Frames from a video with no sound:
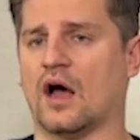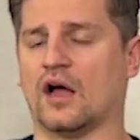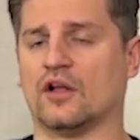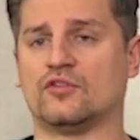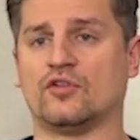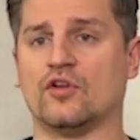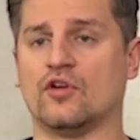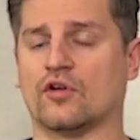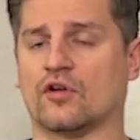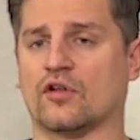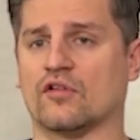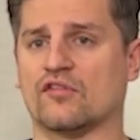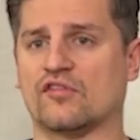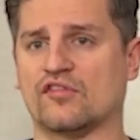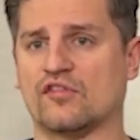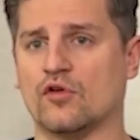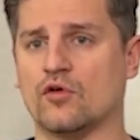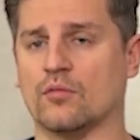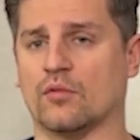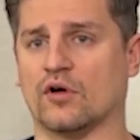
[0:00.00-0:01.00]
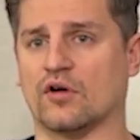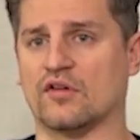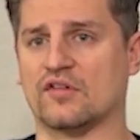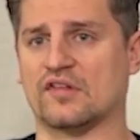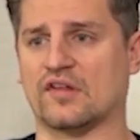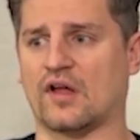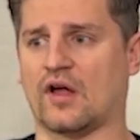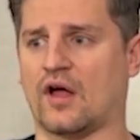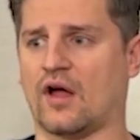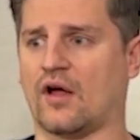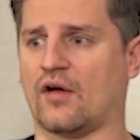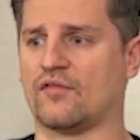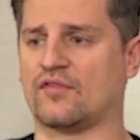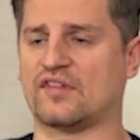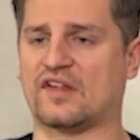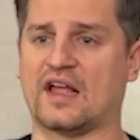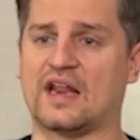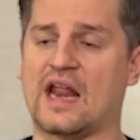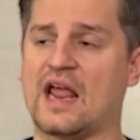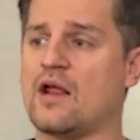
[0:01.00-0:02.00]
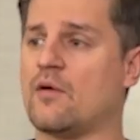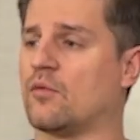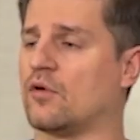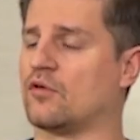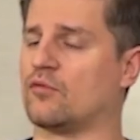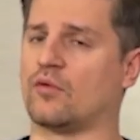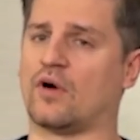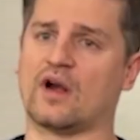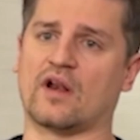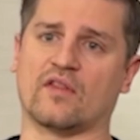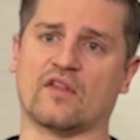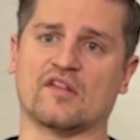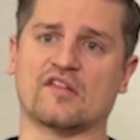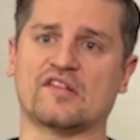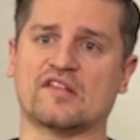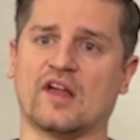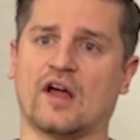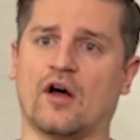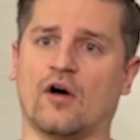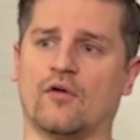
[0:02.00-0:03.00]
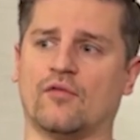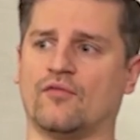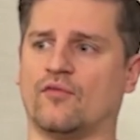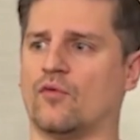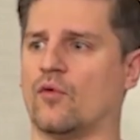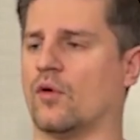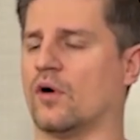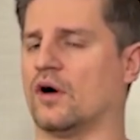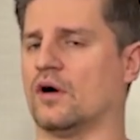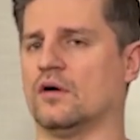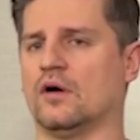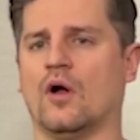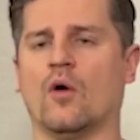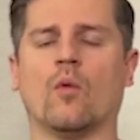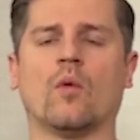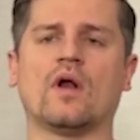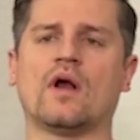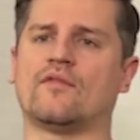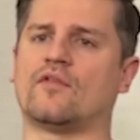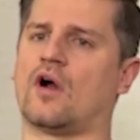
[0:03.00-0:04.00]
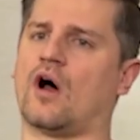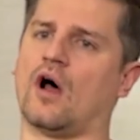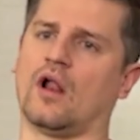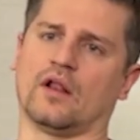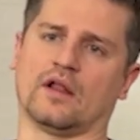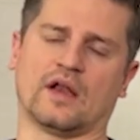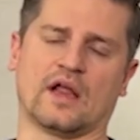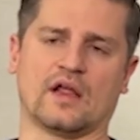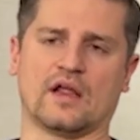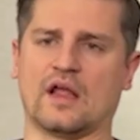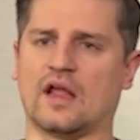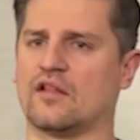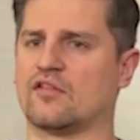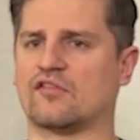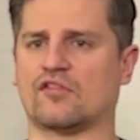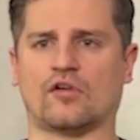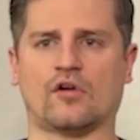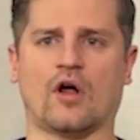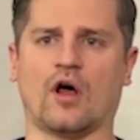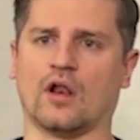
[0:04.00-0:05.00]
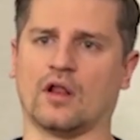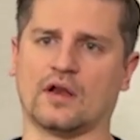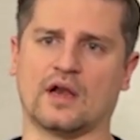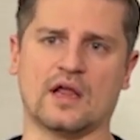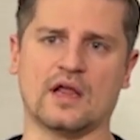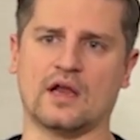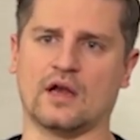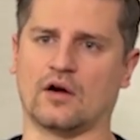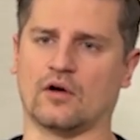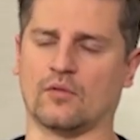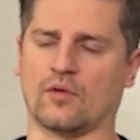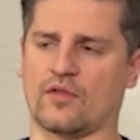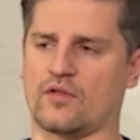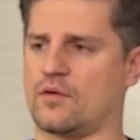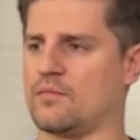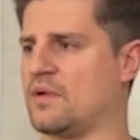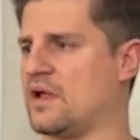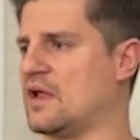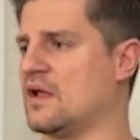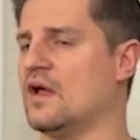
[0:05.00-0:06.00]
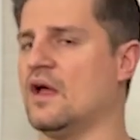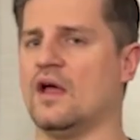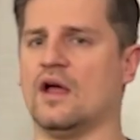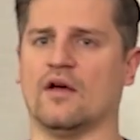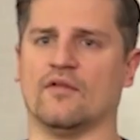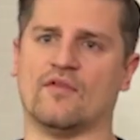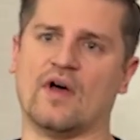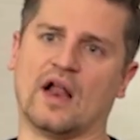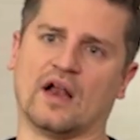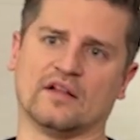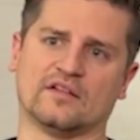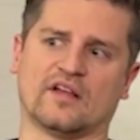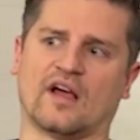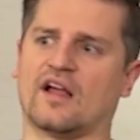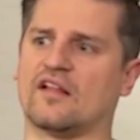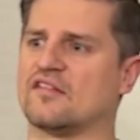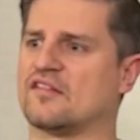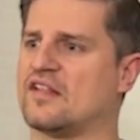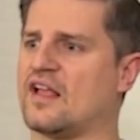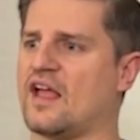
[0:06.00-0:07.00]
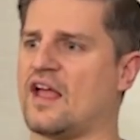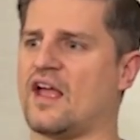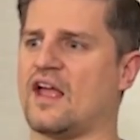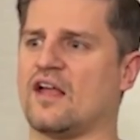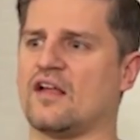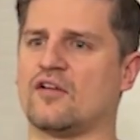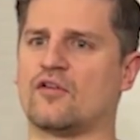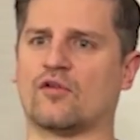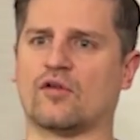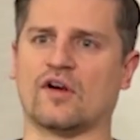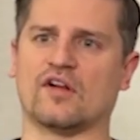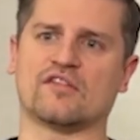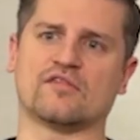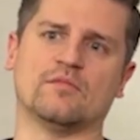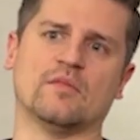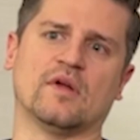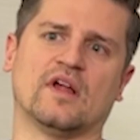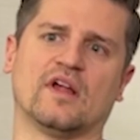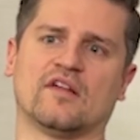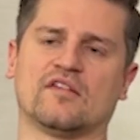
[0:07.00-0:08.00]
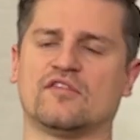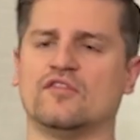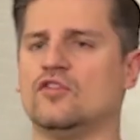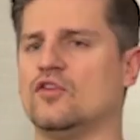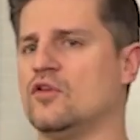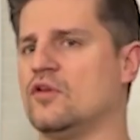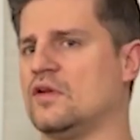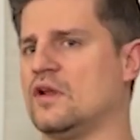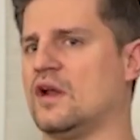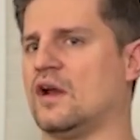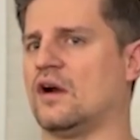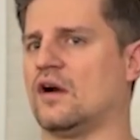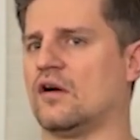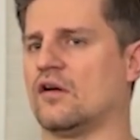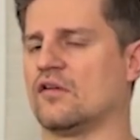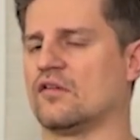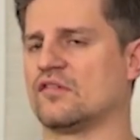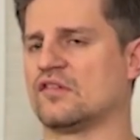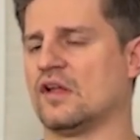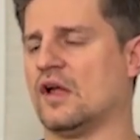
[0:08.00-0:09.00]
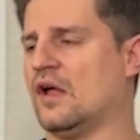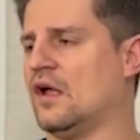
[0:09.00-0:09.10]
to your consumers of saying, hey, we're running the sale for whatever holiday, insert holiday here, whether it be Valentine's Day, Christmas, New Year's,